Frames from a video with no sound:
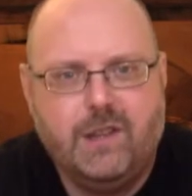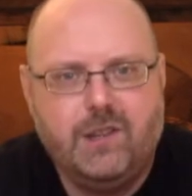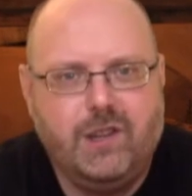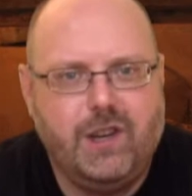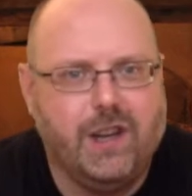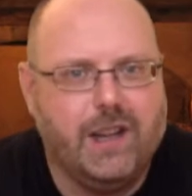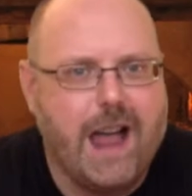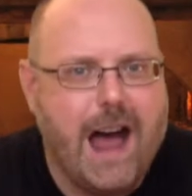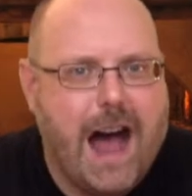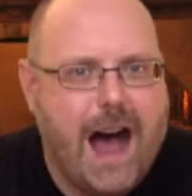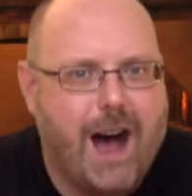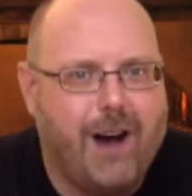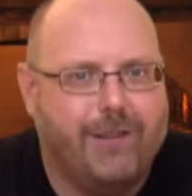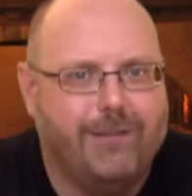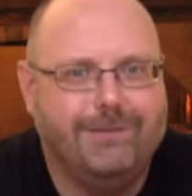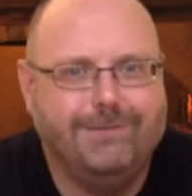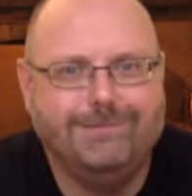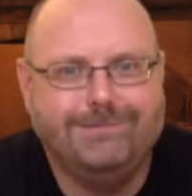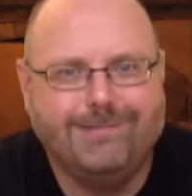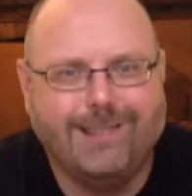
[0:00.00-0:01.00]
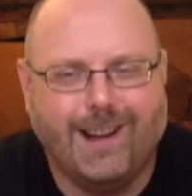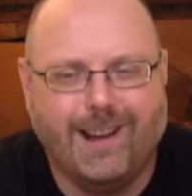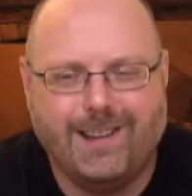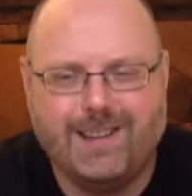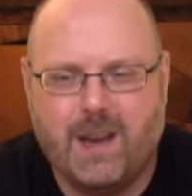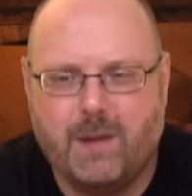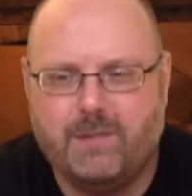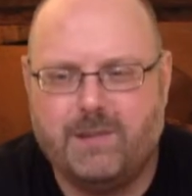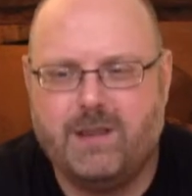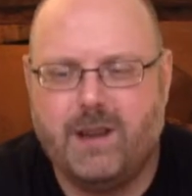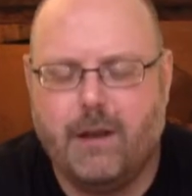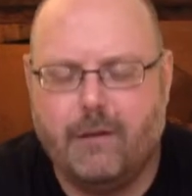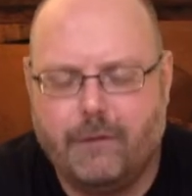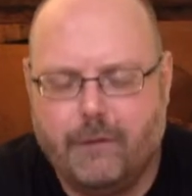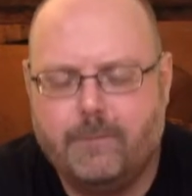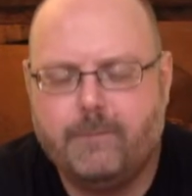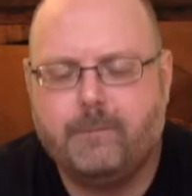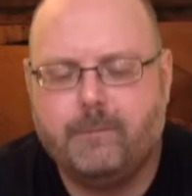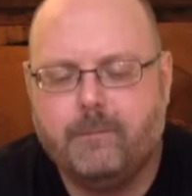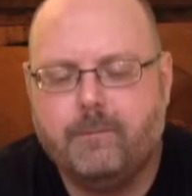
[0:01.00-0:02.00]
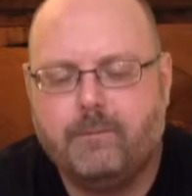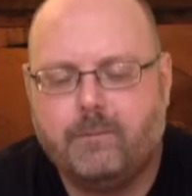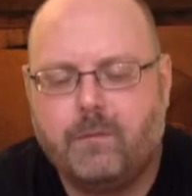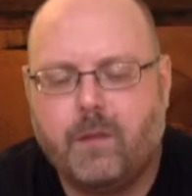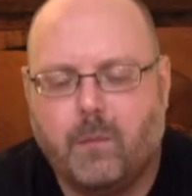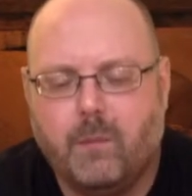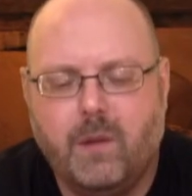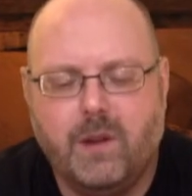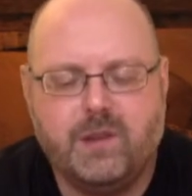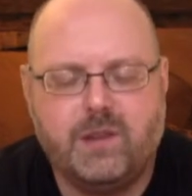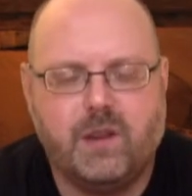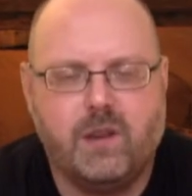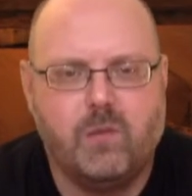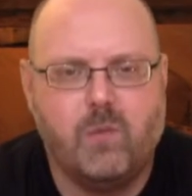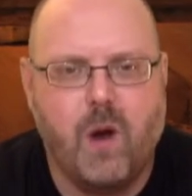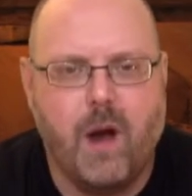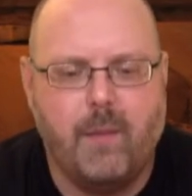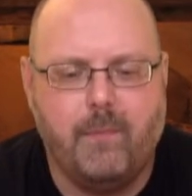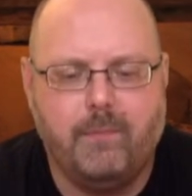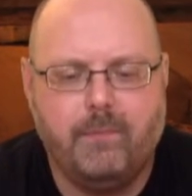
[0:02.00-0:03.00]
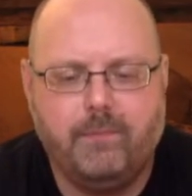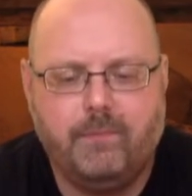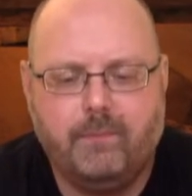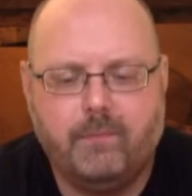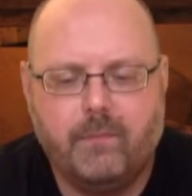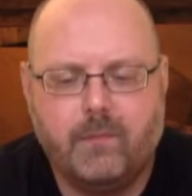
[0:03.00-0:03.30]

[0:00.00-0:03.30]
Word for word: chill out, all that type of stuff. But it's a good wine.